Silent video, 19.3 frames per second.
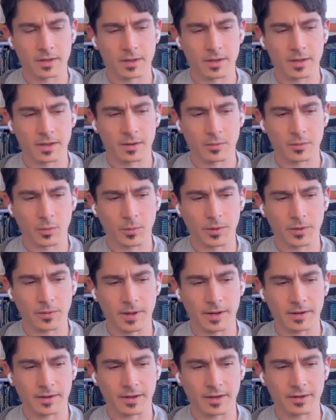when we go
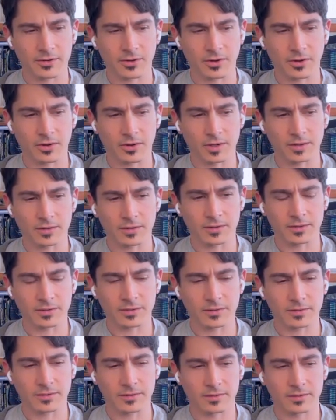back to ancient
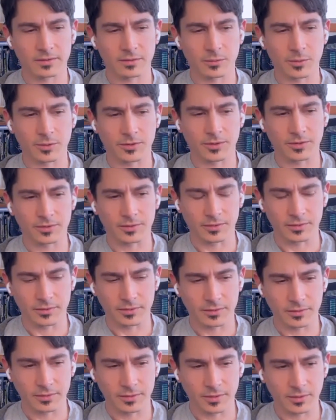Greece, which is,
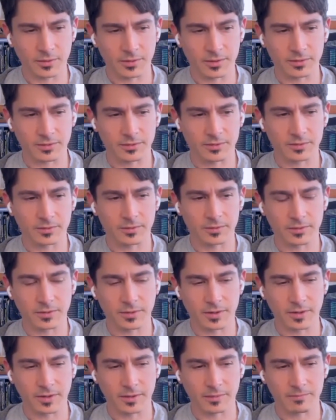this
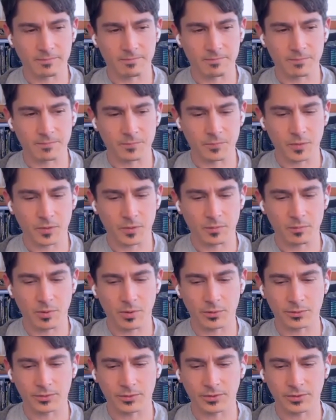
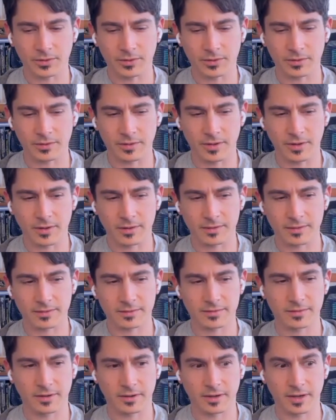post
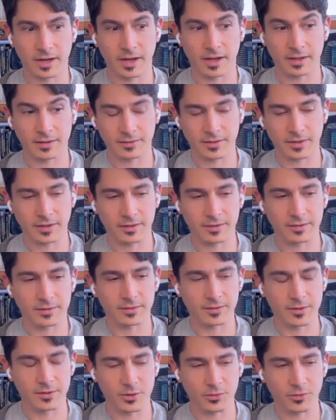on X that
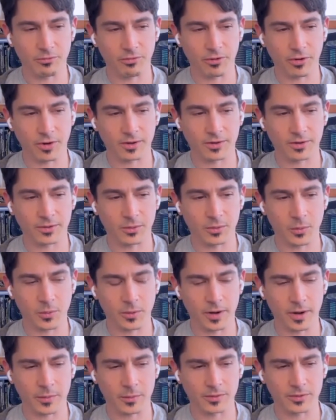you're referring to, where
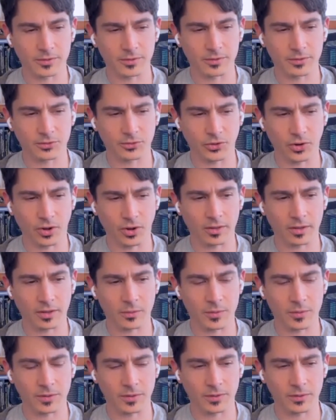I was struggling
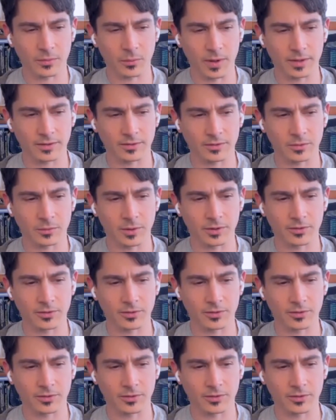with the ways in which